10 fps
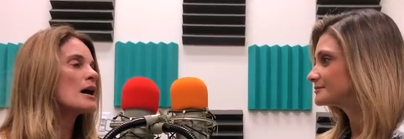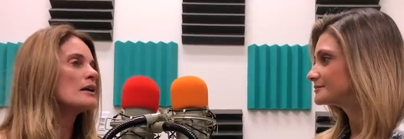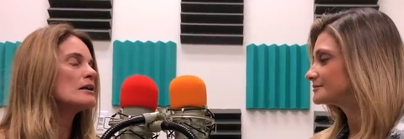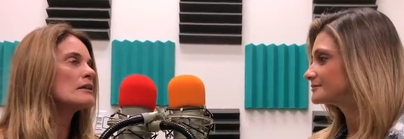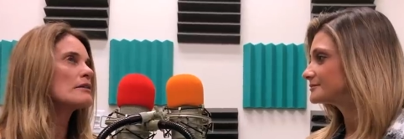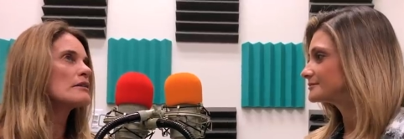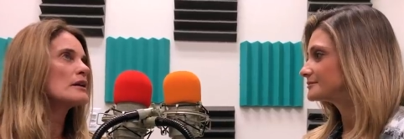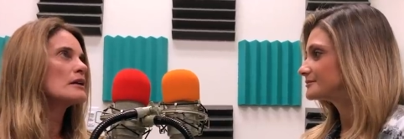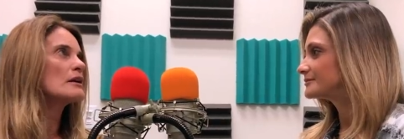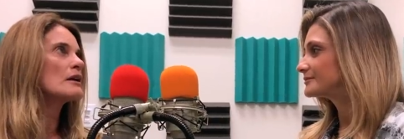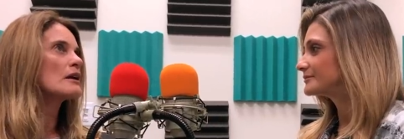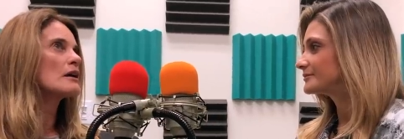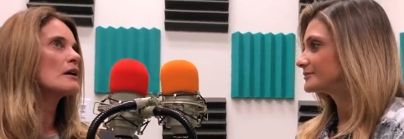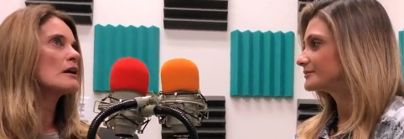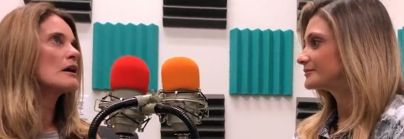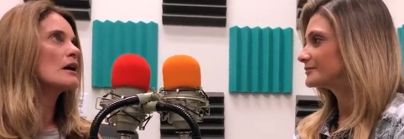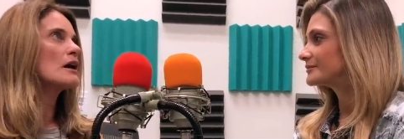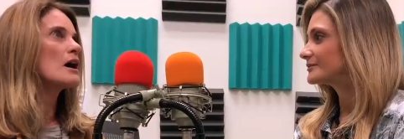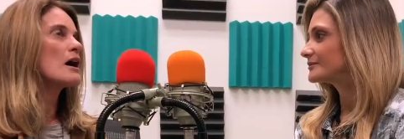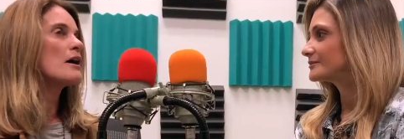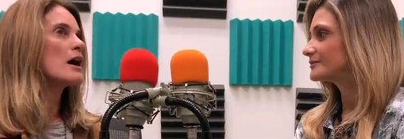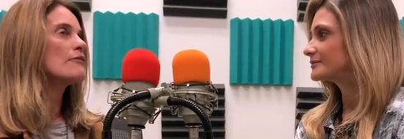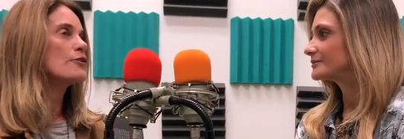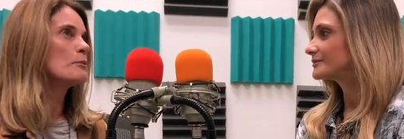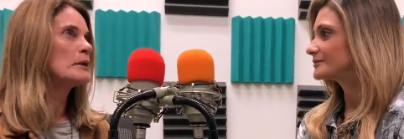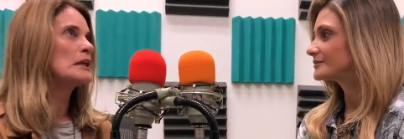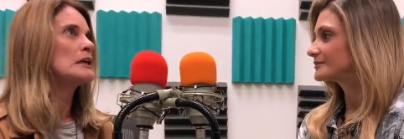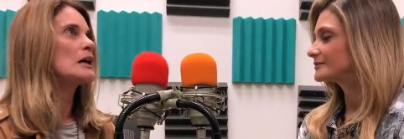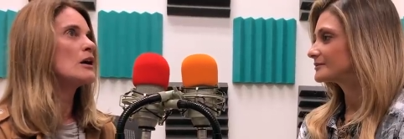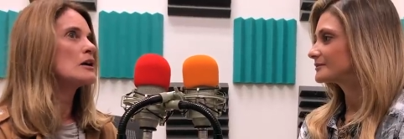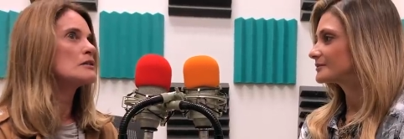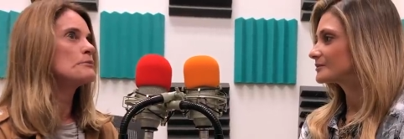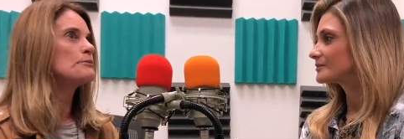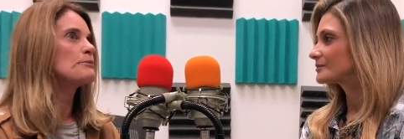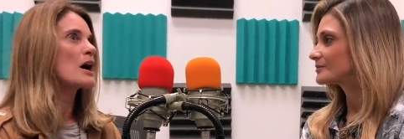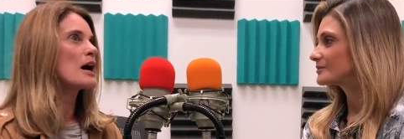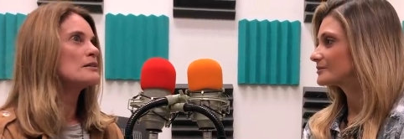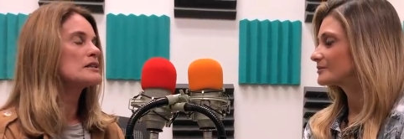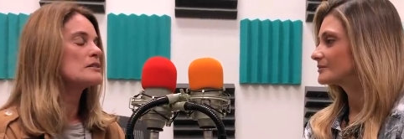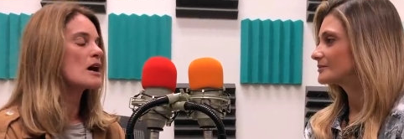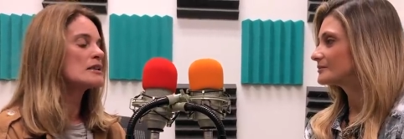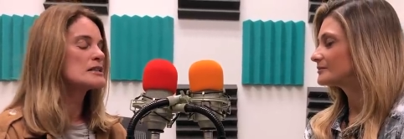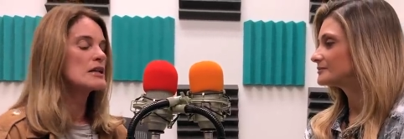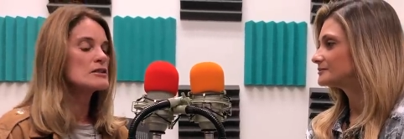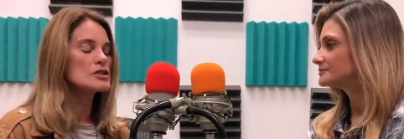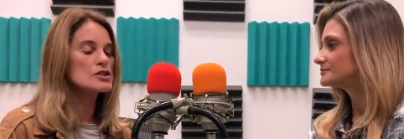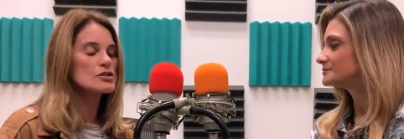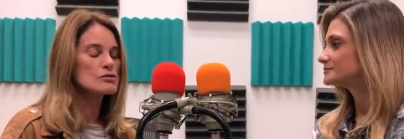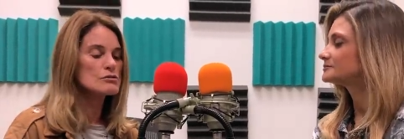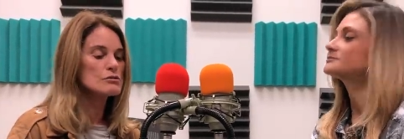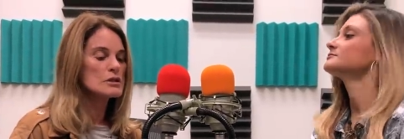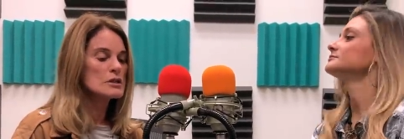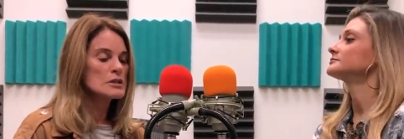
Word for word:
Speaker 1: I think, for me, I tend to